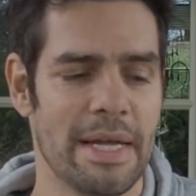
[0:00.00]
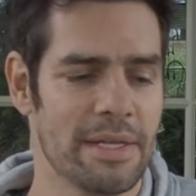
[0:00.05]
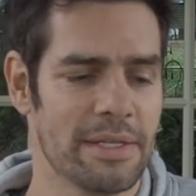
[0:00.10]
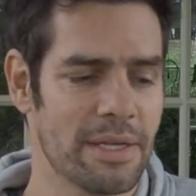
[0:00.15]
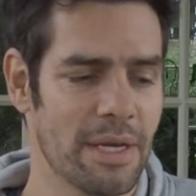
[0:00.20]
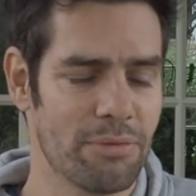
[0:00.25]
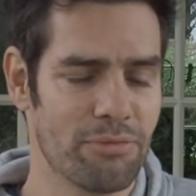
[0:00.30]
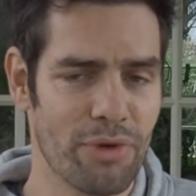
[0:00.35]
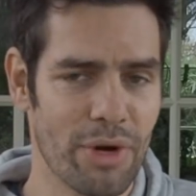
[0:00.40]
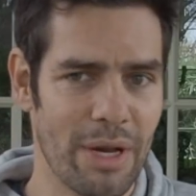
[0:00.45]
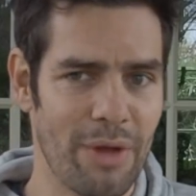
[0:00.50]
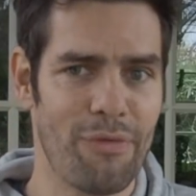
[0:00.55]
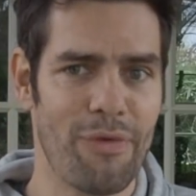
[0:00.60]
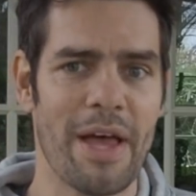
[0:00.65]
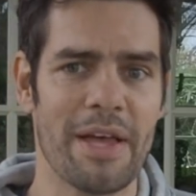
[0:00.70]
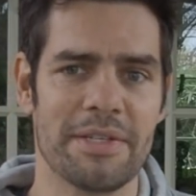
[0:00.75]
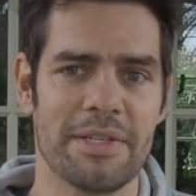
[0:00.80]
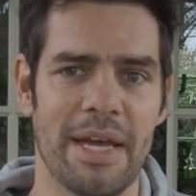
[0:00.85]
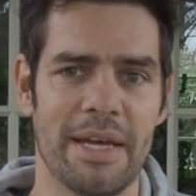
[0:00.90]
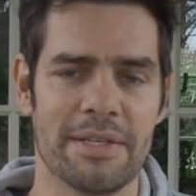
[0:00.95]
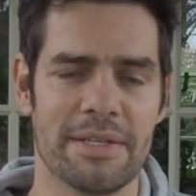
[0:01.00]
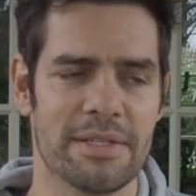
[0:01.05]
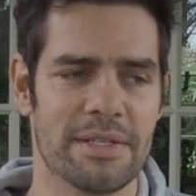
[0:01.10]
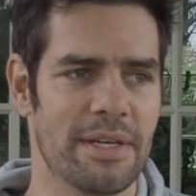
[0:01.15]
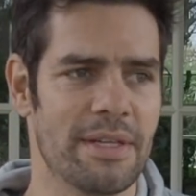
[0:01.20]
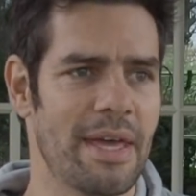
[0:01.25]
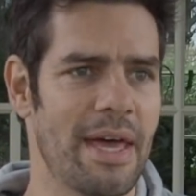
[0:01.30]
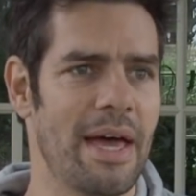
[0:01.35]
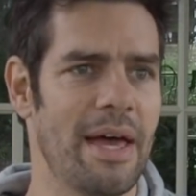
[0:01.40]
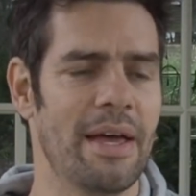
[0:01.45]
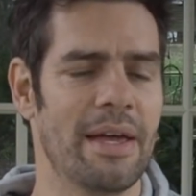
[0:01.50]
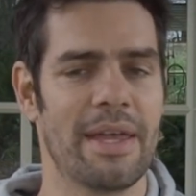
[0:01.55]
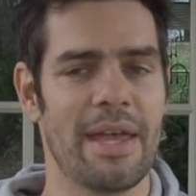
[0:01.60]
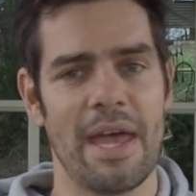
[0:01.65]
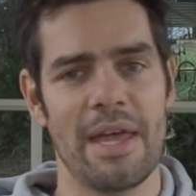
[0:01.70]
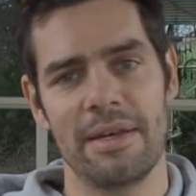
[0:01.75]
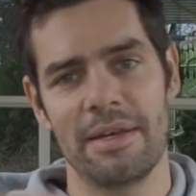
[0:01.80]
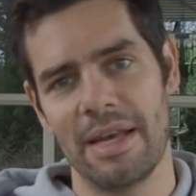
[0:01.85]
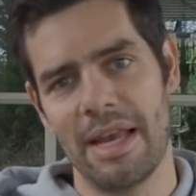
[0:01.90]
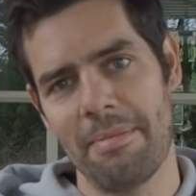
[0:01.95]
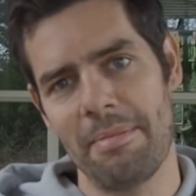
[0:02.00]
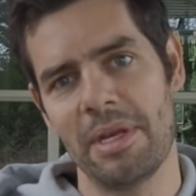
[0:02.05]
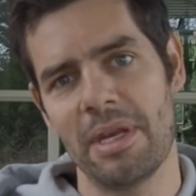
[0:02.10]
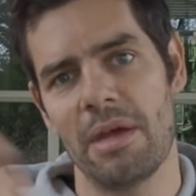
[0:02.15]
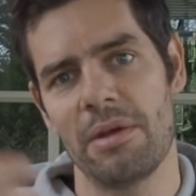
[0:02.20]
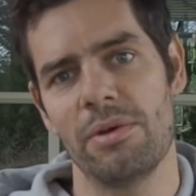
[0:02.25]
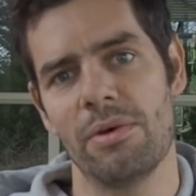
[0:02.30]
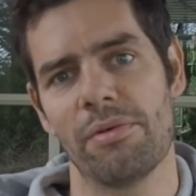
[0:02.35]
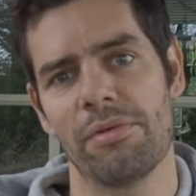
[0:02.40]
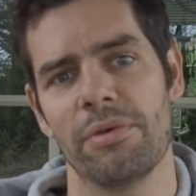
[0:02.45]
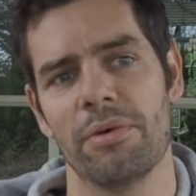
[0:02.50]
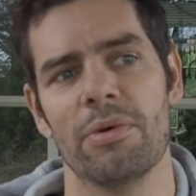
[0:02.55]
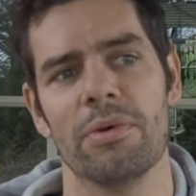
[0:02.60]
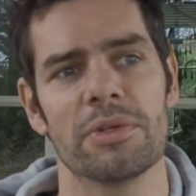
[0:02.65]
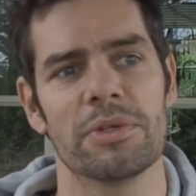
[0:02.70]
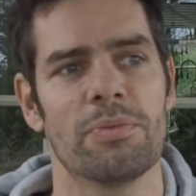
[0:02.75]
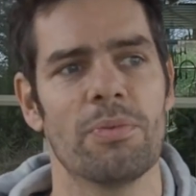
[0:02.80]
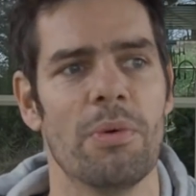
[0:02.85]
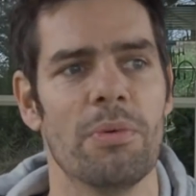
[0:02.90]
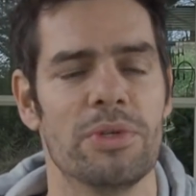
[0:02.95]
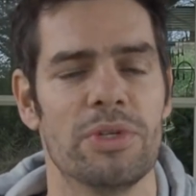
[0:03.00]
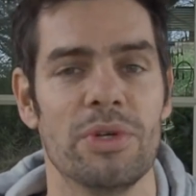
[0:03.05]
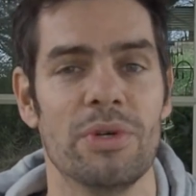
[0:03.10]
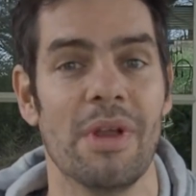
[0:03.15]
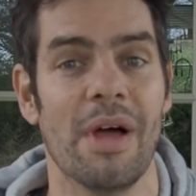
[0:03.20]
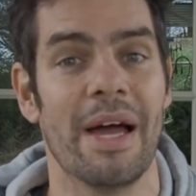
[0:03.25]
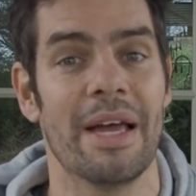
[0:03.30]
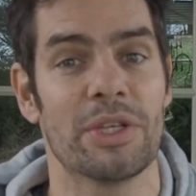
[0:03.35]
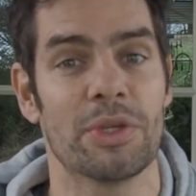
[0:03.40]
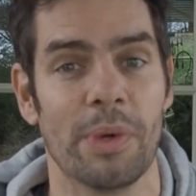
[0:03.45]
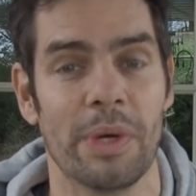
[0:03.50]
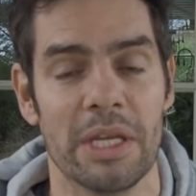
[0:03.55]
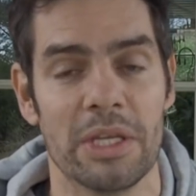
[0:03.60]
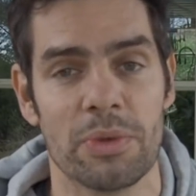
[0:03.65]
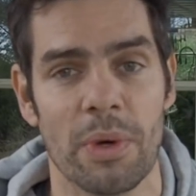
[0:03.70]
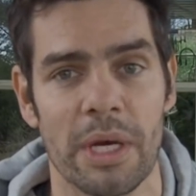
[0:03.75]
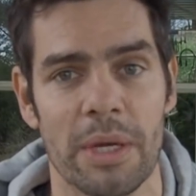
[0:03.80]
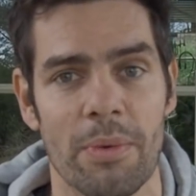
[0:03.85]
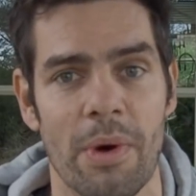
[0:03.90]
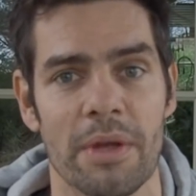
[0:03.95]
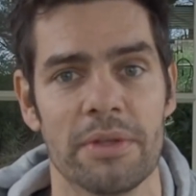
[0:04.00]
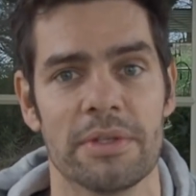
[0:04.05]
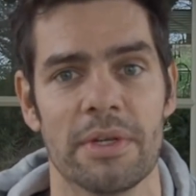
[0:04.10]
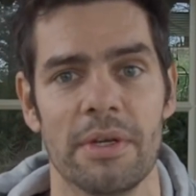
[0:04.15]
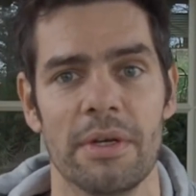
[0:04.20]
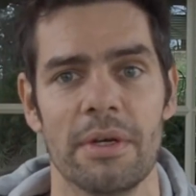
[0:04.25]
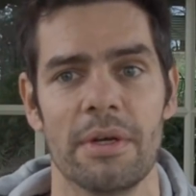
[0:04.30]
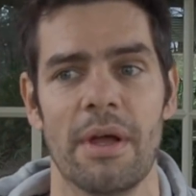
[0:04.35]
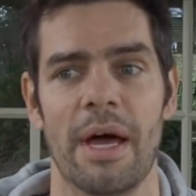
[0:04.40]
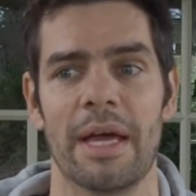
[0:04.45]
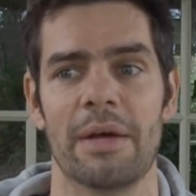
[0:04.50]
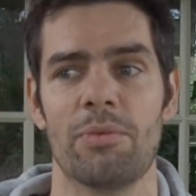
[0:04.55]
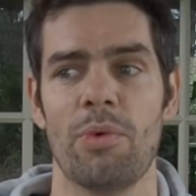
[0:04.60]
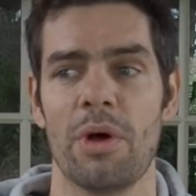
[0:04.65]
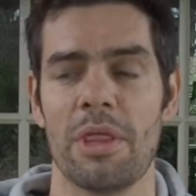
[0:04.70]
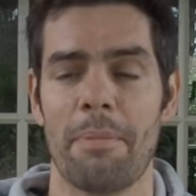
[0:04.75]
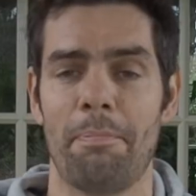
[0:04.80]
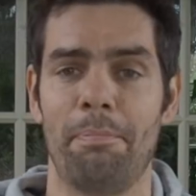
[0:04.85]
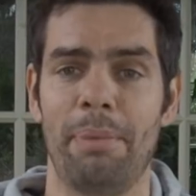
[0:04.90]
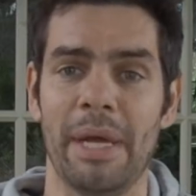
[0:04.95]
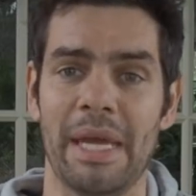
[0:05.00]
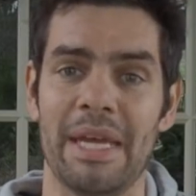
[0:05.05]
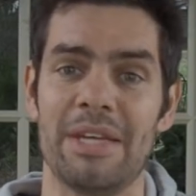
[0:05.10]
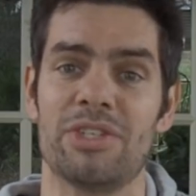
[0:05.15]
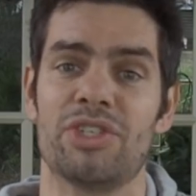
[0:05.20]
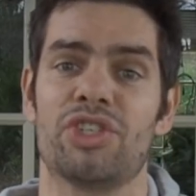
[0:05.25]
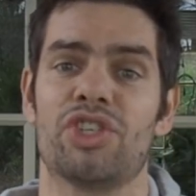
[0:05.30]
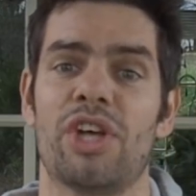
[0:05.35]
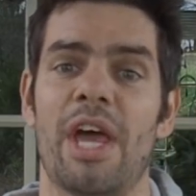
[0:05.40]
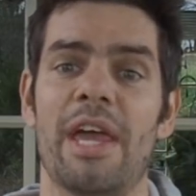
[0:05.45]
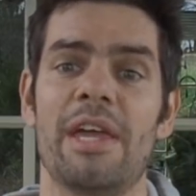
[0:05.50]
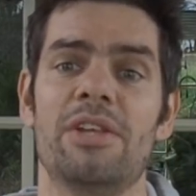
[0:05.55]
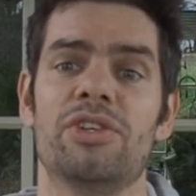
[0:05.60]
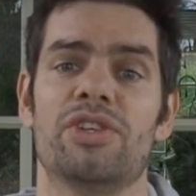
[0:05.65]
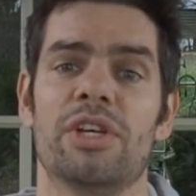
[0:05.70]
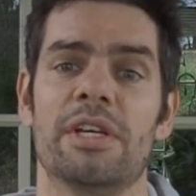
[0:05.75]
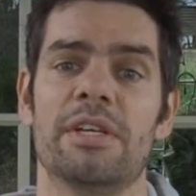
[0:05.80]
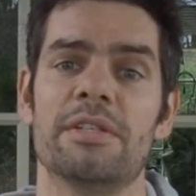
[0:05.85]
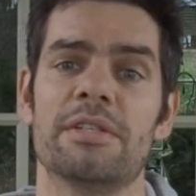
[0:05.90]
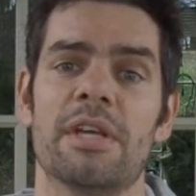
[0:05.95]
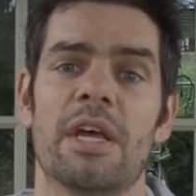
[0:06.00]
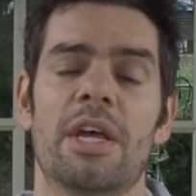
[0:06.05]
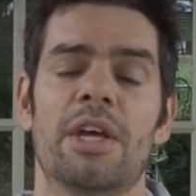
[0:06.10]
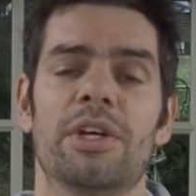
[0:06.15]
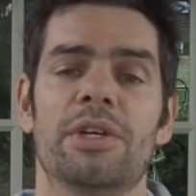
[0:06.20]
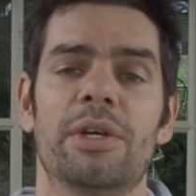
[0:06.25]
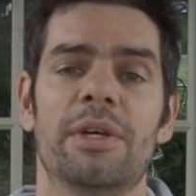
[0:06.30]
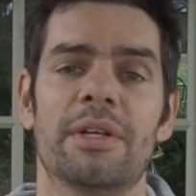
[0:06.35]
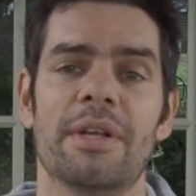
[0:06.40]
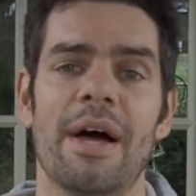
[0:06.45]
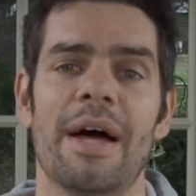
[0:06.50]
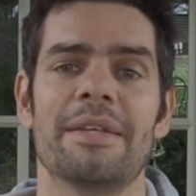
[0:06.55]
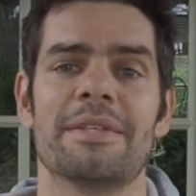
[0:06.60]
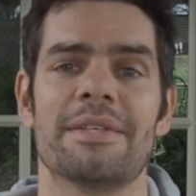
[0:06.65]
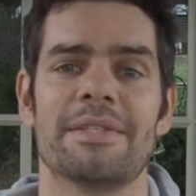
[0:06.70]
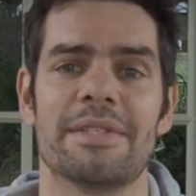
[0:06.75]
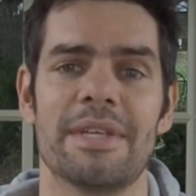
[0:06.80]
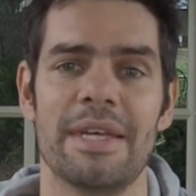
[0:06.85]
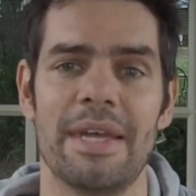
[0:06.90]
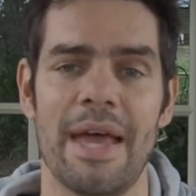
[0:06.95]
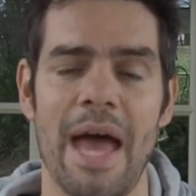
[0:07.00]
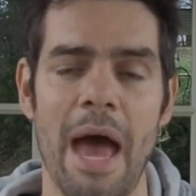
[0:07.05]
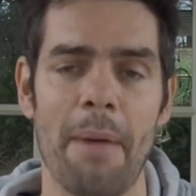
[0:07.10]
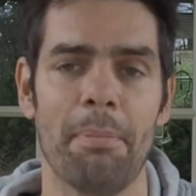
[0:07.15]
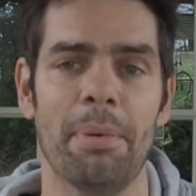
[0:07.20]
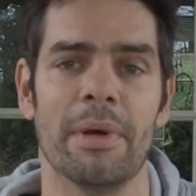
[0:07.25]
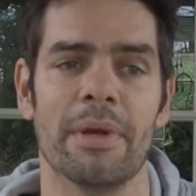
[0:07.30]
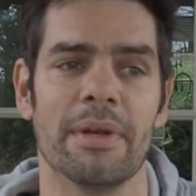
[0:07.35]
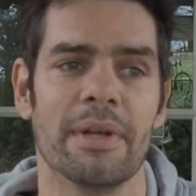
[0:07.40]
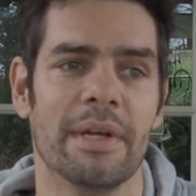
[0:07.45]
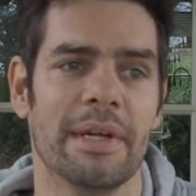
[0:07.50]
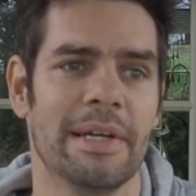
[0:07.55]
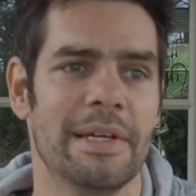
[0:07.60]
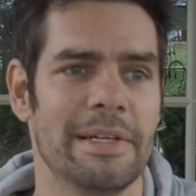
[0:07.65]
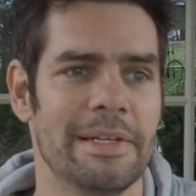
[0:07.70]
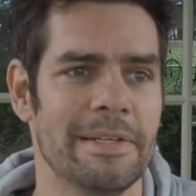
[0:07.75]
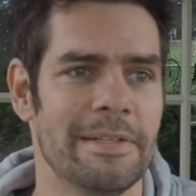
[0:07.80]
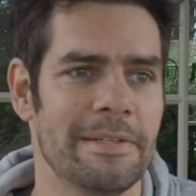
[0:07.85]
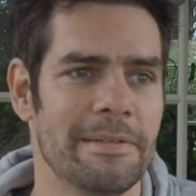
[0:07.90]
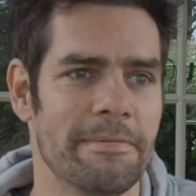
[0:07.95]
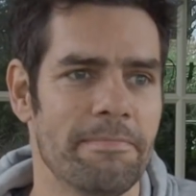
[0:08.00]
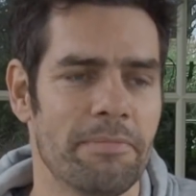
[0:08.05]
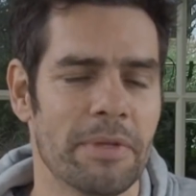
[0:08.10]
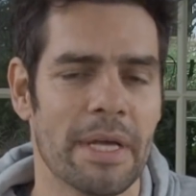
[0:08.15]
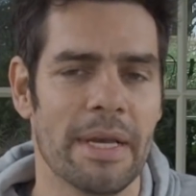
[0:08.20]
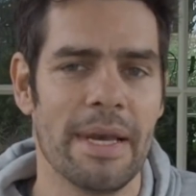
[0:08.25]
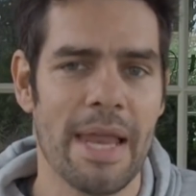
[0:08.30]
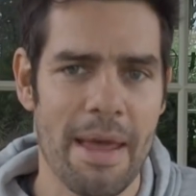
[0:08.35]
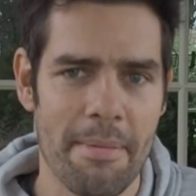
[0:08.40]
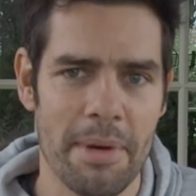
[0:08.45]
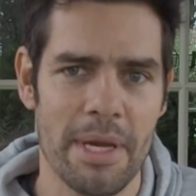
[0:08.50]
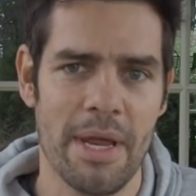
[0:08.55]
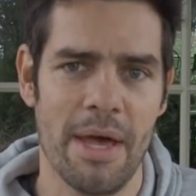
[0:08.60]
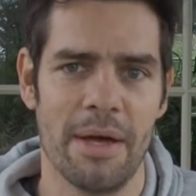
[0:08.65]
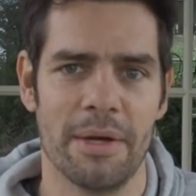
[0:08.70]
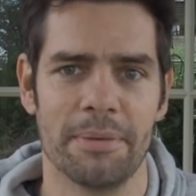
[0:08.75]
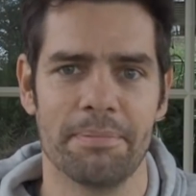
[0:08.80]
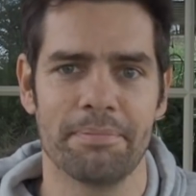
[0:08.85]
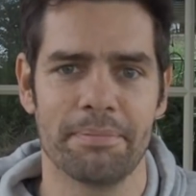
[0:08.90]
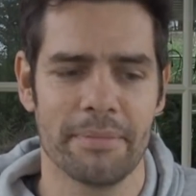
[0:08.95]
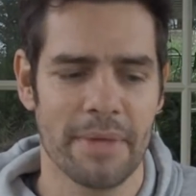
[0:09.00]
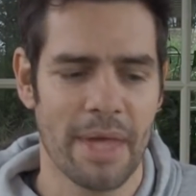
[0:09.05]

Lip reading: So really fascinated to see that. Again, let me know your thoughts. What would you like 2021 to look like? What are the biggest changes you'd like to see happen? Let me know.